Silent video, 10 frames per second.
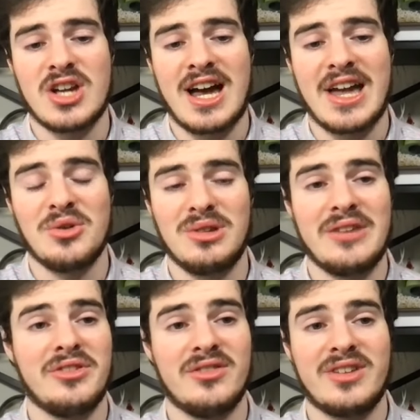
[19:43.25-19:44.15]
higher
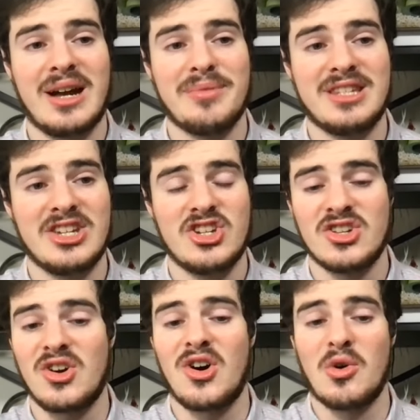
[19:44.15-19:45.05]
level of competition
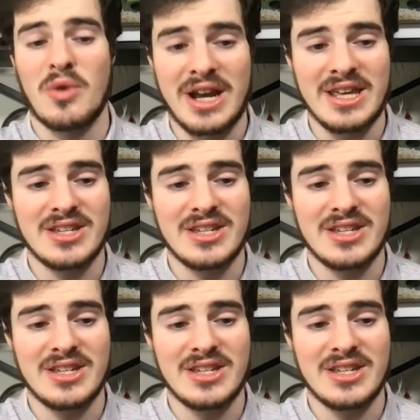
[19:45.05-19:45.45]
already.